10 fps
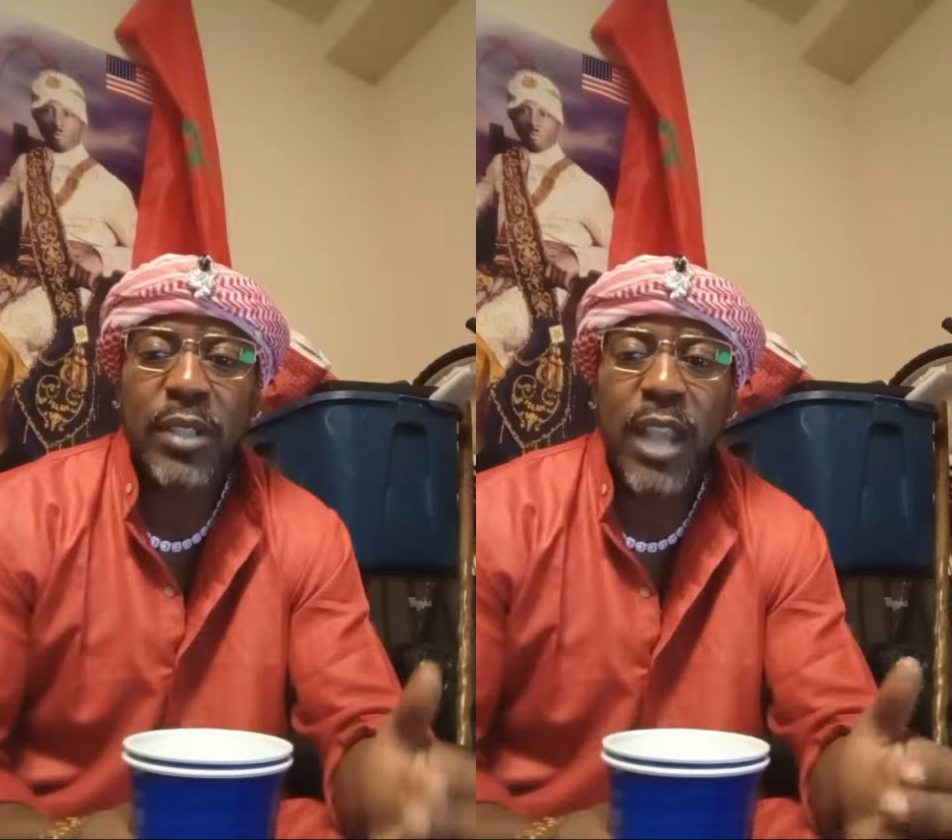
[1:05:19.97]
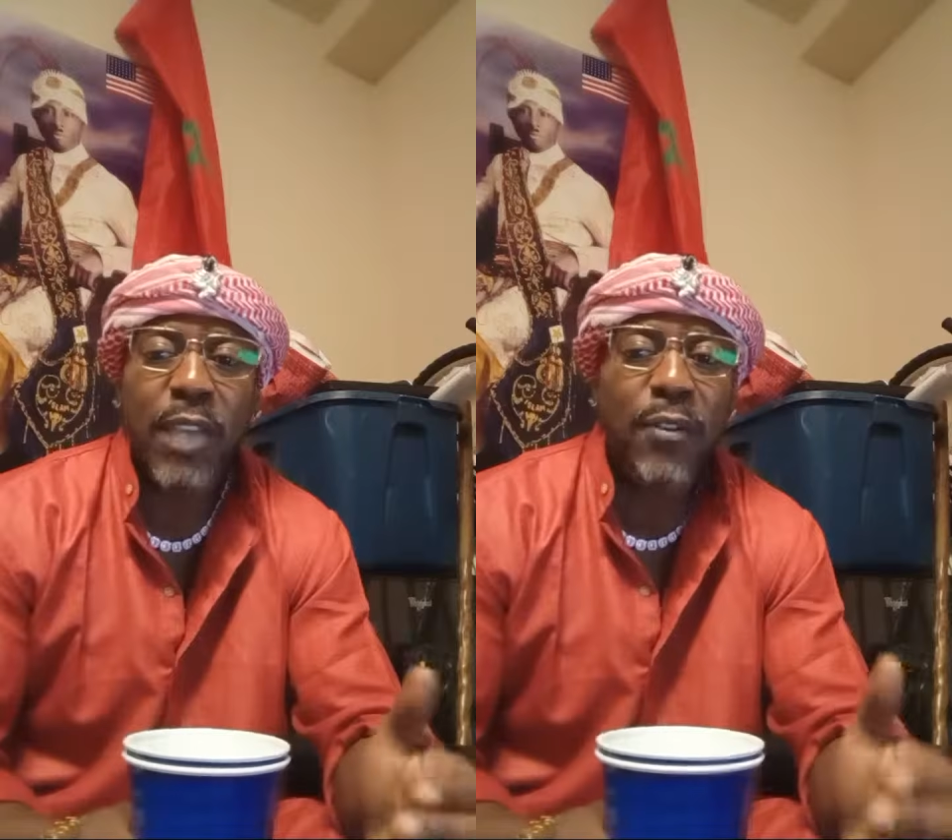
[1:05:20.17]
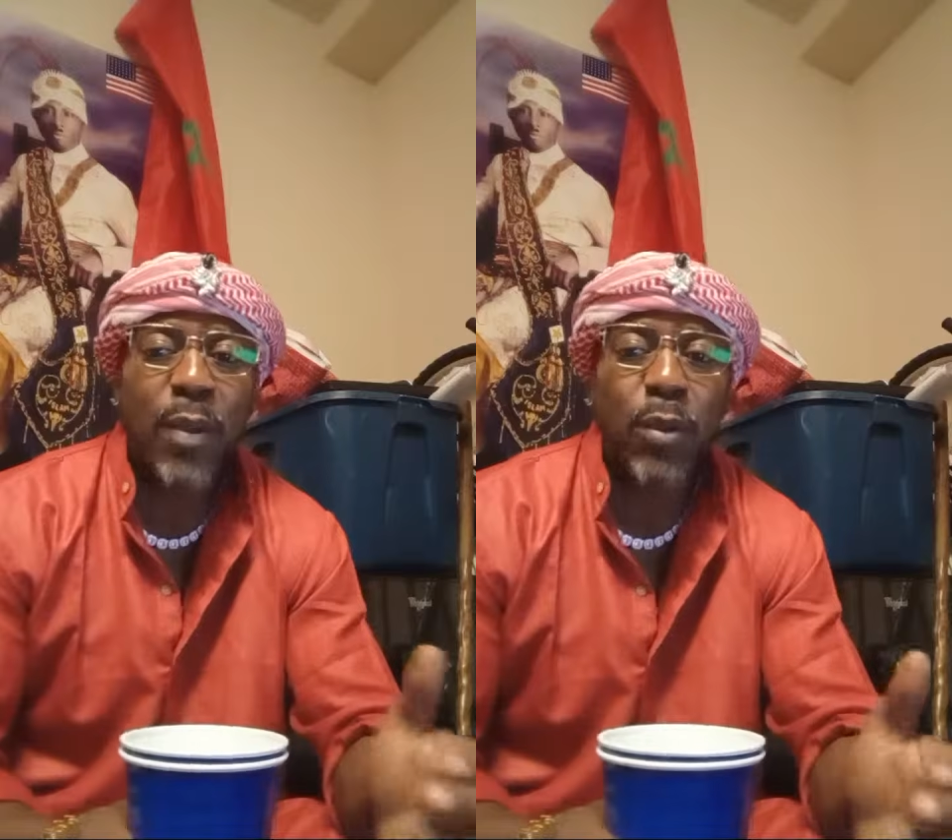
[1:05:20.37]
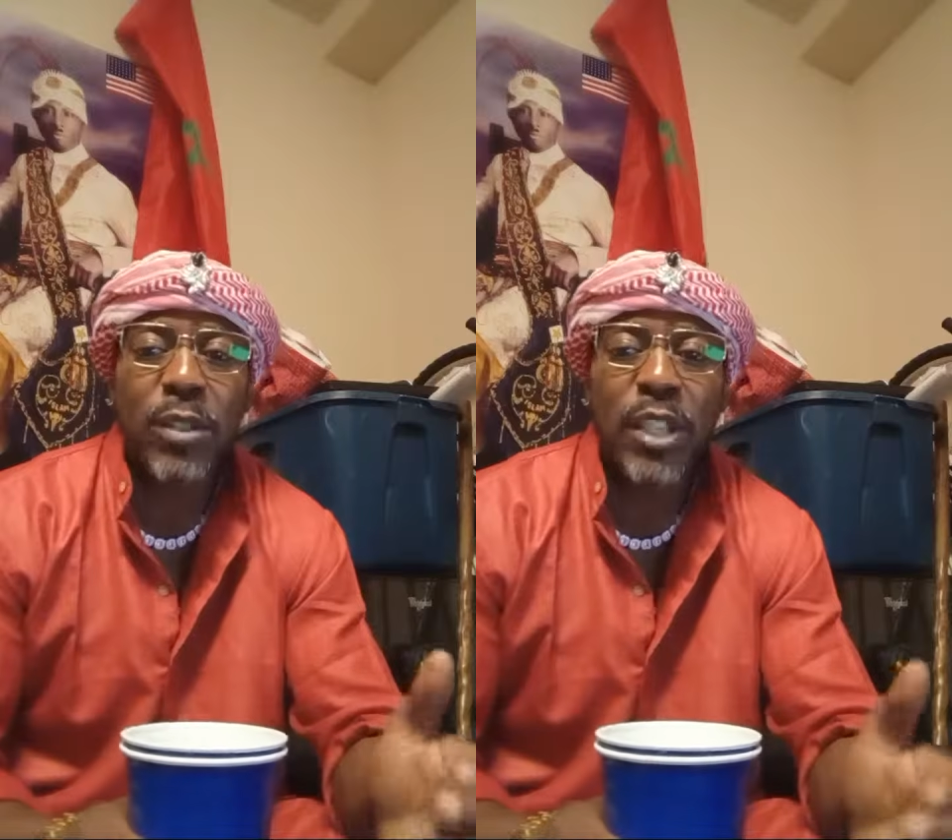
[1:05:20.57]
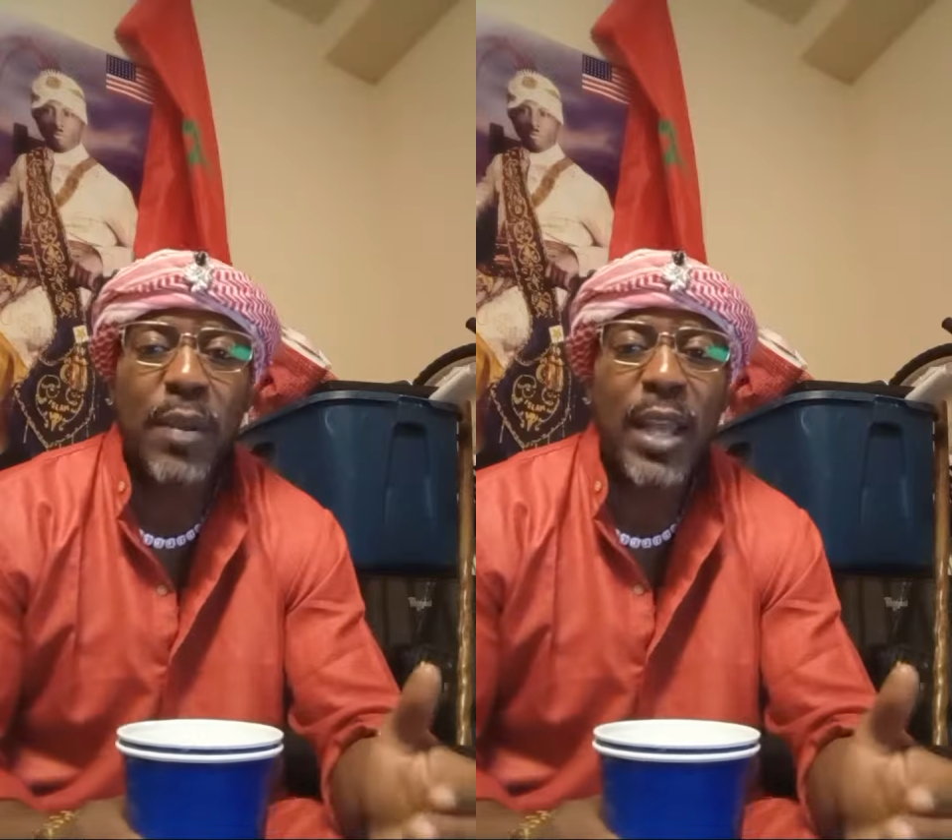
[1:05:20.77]
if I wrote
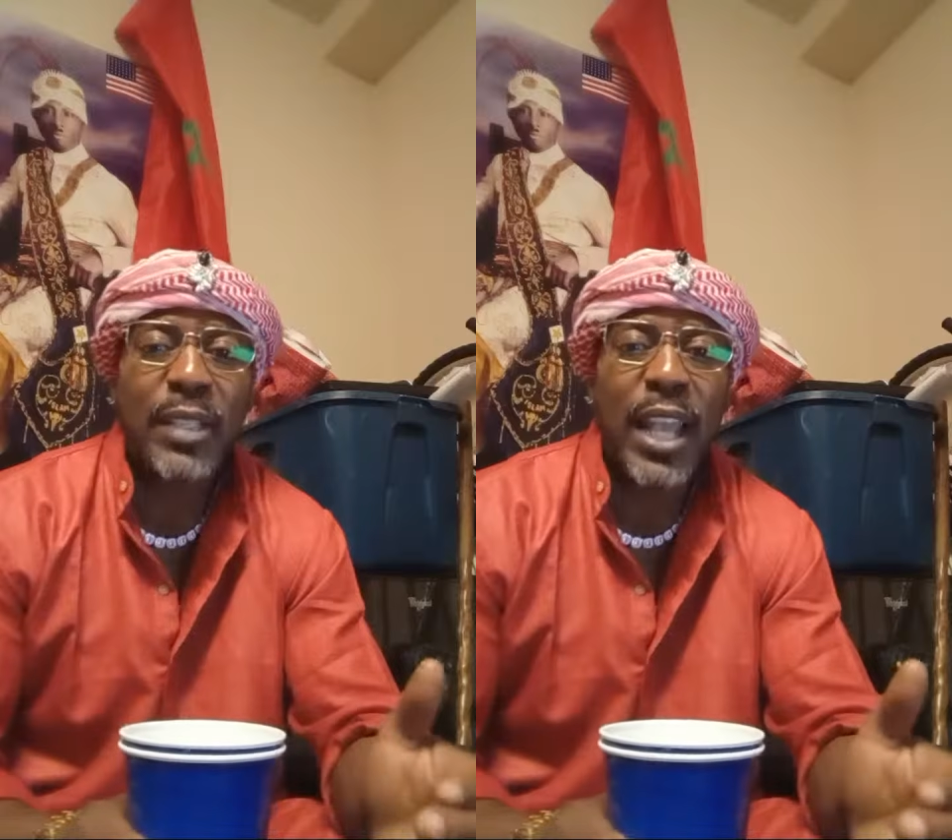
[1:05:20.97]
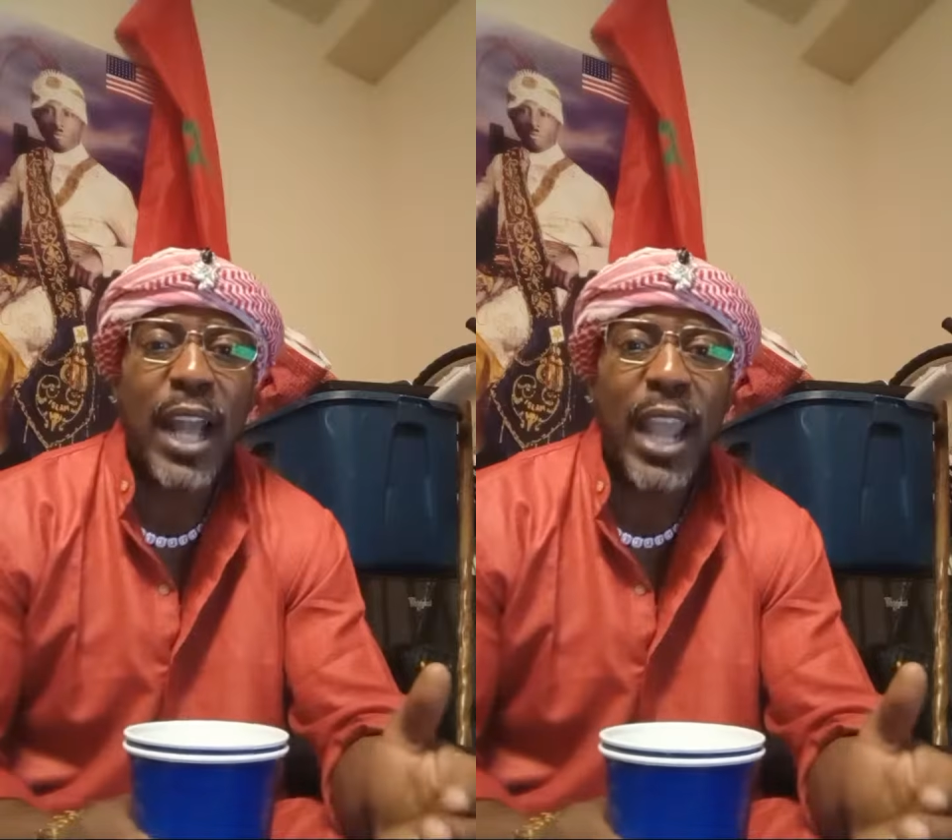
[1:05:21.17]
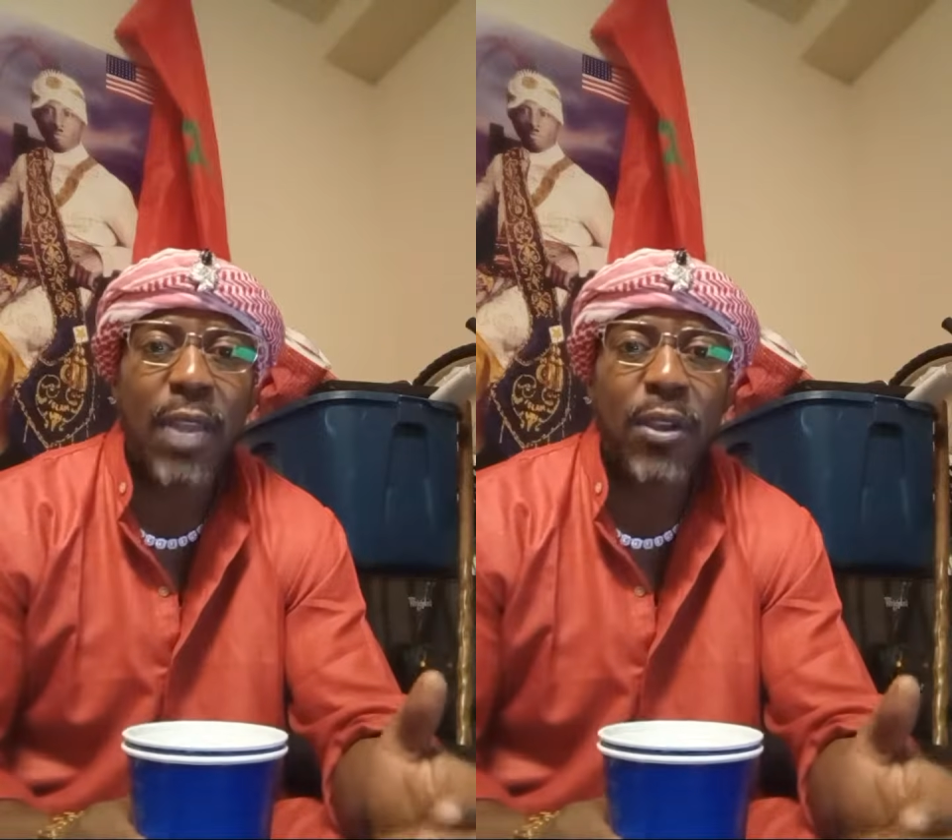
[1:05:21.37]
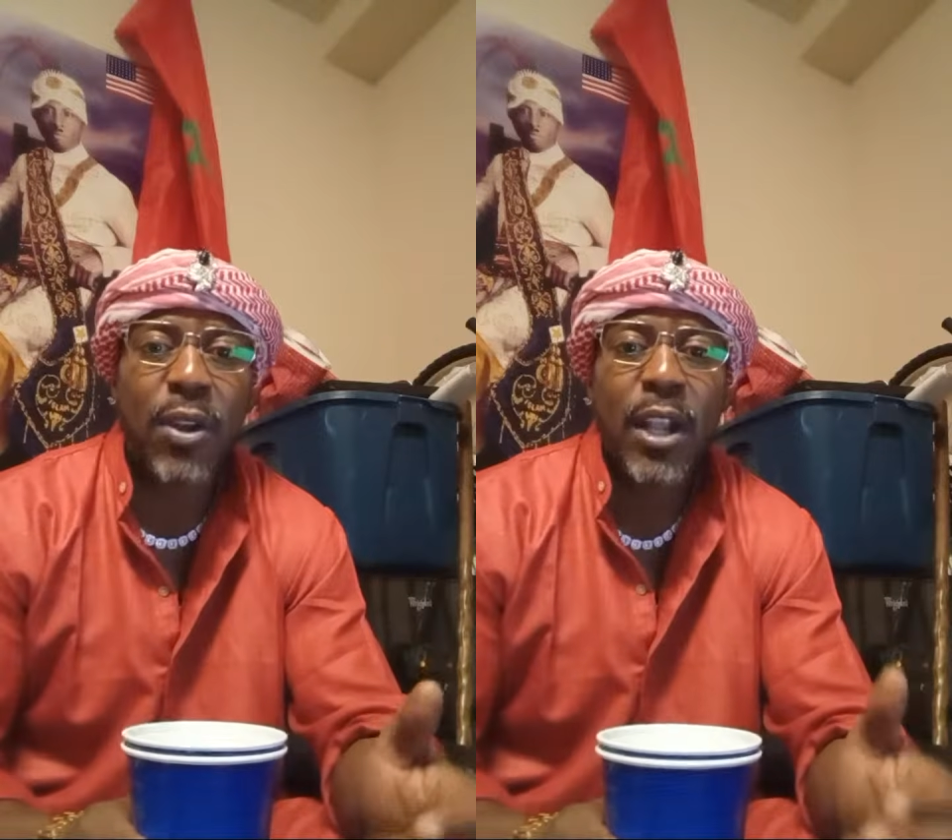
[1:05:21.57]
something, I say I gather,